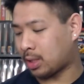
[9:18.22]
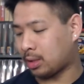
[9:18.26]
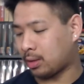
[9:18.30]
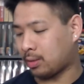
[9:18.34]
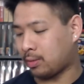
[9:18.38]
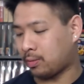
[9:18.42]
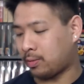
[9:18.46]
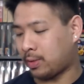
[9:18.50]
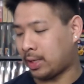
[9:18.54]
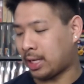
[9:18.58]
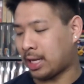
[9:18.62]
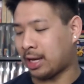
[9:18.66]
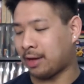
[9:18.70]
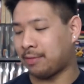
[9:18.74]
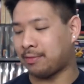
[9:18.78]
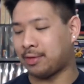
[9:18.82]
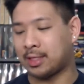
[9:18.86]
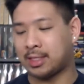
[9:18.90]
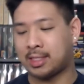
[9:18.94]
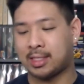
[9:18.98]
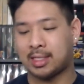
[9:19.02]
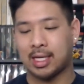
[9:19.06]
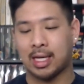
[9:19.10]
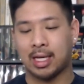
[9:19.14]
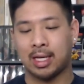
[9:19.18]
We have the
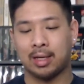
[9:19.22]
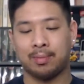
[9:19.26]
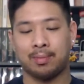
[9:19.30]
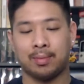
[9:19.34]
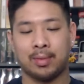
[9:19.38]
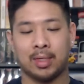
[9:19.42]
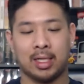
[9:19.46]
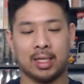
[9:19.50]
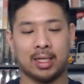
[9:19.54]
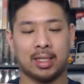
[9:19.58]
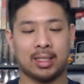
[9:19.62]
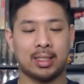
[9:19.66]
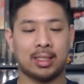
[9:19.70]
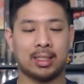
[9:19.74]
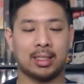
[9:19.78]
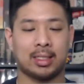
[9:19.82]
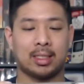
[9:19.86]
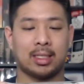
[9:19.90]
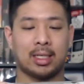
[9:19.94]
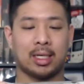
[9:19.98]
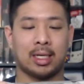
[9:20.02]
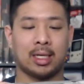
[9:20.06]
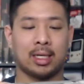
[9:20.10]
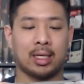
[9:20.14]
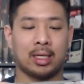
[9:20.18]
second mix
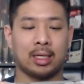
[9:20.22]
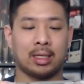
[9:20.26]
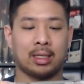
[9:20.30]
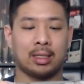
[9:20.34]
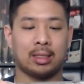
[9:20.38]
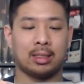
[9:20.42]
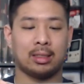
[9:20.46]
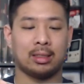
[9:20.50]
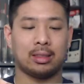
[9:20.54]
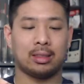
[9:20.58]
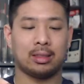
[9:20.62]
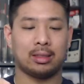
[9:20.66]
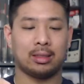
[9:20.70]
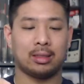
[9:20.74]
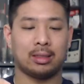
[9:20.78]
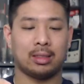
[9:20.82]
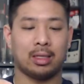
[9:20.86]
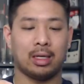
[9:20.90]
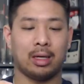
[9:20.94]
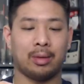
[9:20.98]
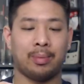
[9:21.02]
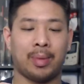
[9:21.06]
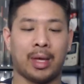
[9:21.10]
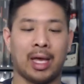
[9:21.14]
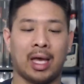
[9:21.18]

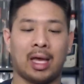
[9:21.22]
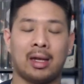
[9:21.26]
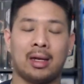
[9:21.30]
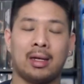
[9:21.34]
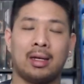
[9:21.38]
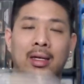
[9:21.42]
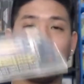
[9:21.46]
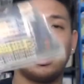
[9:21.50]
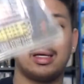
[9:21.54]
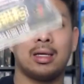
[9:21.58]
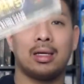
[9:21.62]
append,